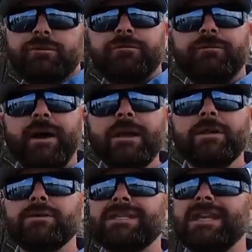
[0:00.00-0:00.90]
you
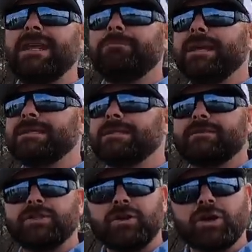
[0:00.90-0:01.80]
find those key pieces
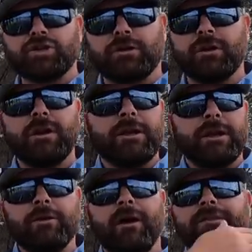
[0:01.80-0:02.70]
of structure,
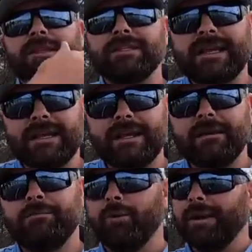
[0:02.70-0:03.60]
you know, off of this
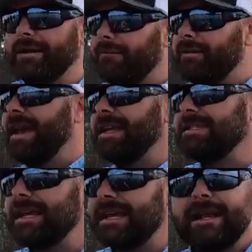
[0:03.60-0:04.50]
secondary point and off of that
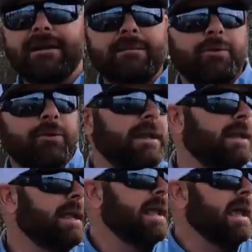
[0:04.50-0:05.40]
secondary
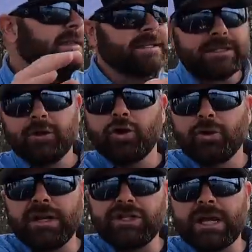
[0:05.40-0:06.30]
point and this little
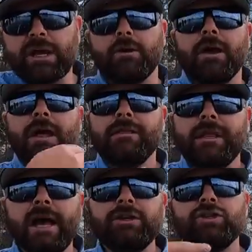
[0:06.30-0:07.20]
creek channel,
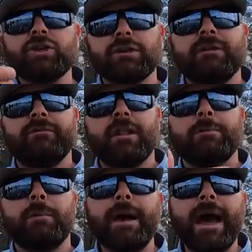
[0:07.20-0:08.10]
now you start to
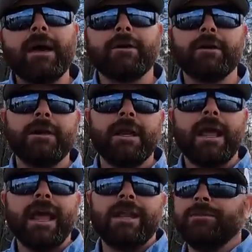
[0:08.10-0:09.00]
develop a pattern
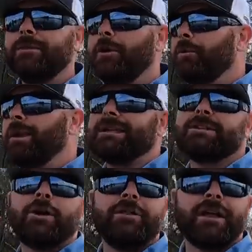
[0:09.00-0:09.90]
and we like
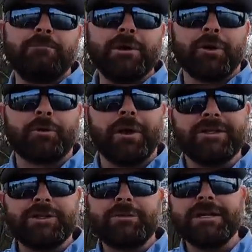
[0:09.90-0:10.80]
to call that a milk run. So